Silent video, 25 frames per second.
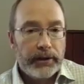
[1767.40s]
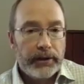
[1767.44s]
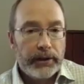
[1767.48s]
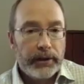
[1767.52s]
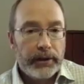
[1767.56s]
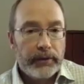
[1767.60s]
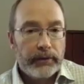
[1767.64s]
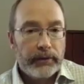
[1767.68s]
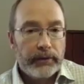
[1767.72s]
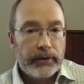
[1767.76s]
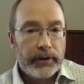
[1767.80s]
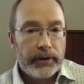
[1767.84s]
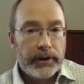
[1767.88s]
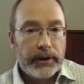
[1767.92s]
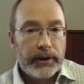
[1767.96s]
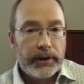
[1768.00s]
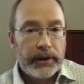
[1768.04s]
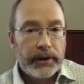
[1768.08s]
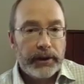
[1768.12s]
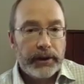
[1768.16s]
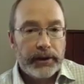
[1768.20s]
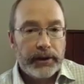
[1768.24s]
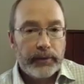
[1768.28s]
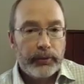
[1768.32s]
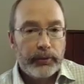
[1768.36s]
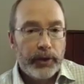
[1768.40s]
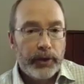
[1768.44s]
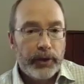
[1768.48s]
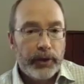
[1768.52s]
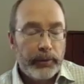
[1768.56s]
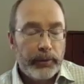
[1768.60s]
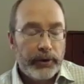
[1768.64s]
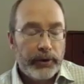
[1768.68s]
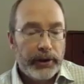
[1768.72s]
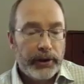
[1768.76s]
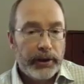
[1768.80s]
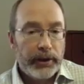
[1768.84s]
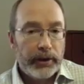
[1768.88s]
delivery at the
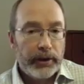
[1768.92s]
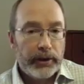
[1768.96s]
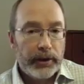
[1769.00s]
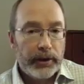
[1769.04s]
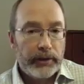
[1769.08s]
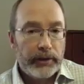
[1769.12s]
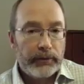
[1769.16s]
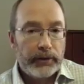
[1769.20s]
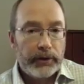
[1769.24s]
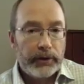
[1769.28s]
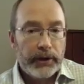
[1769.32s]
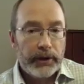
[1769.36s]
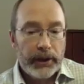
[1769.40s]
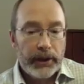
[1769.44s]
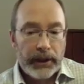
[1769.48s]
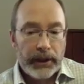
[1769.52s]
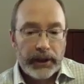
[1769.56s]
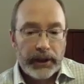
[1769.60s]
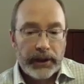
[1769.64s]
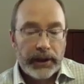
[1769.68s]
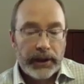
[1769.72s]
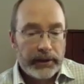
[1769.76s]
primary care level.